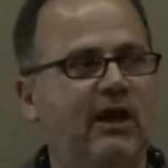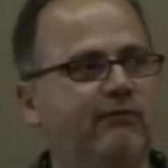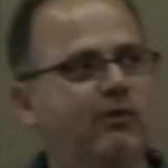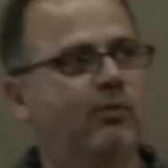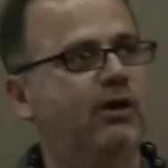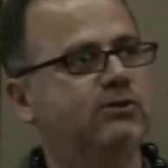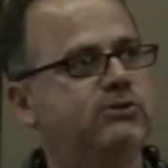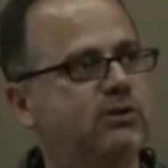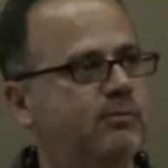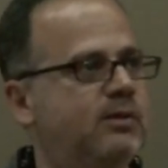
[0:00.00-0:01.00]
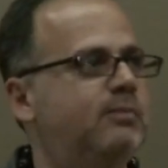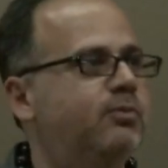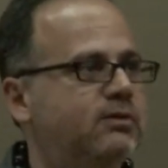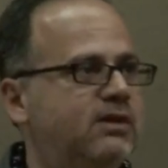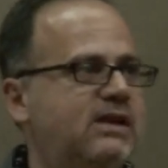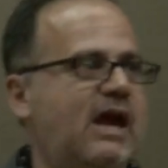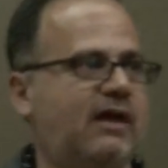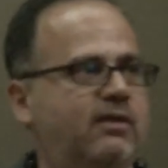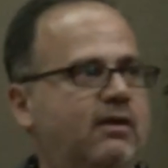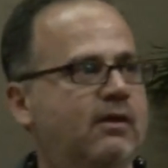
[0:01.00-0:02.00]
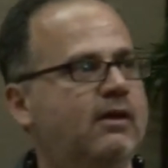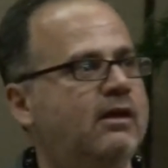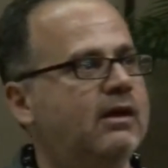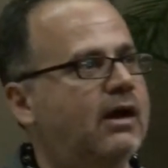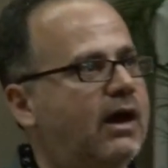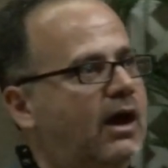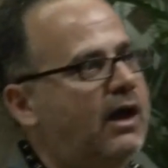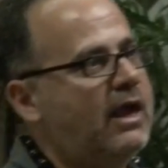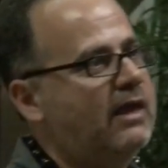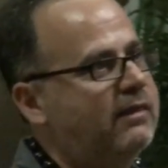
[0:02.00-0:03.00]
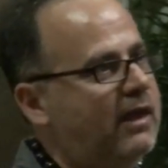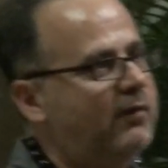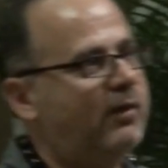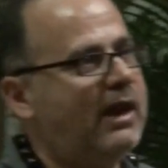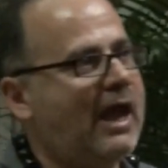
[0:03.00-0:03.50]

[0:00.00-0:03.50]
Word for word: and every one should be put to death. Uh, and then what